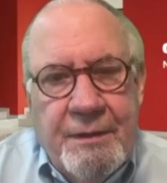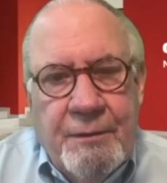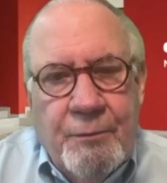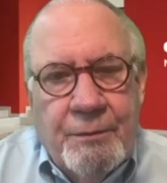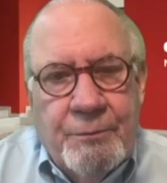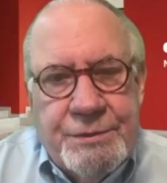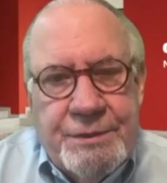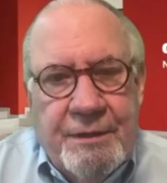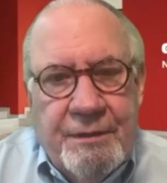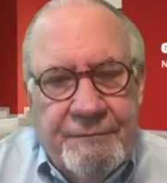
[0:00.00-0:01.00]
what was
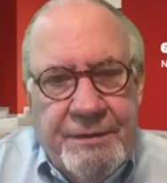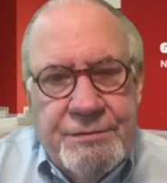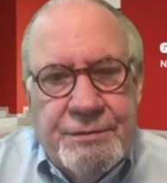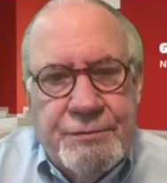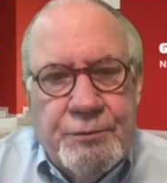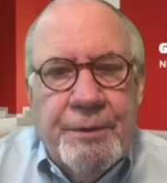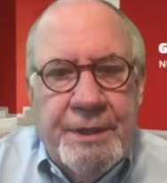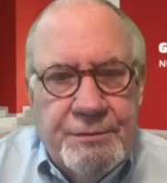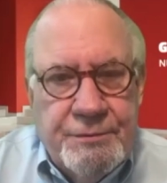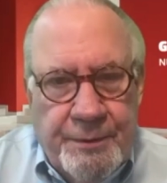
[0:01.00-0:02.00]
called Vision
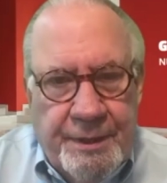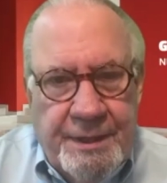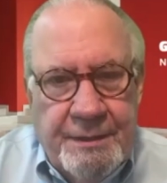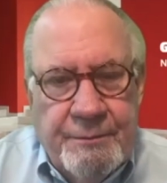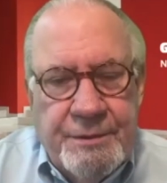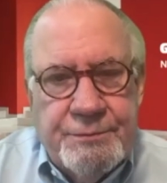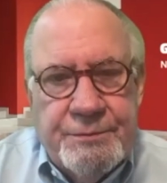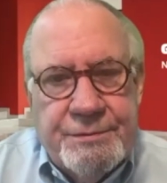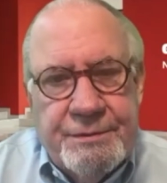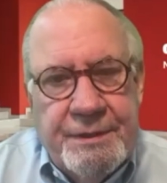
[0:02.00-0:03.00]
2020, which
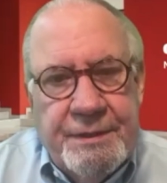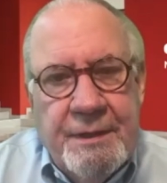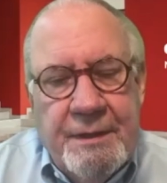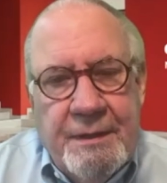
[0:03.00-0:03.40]
was the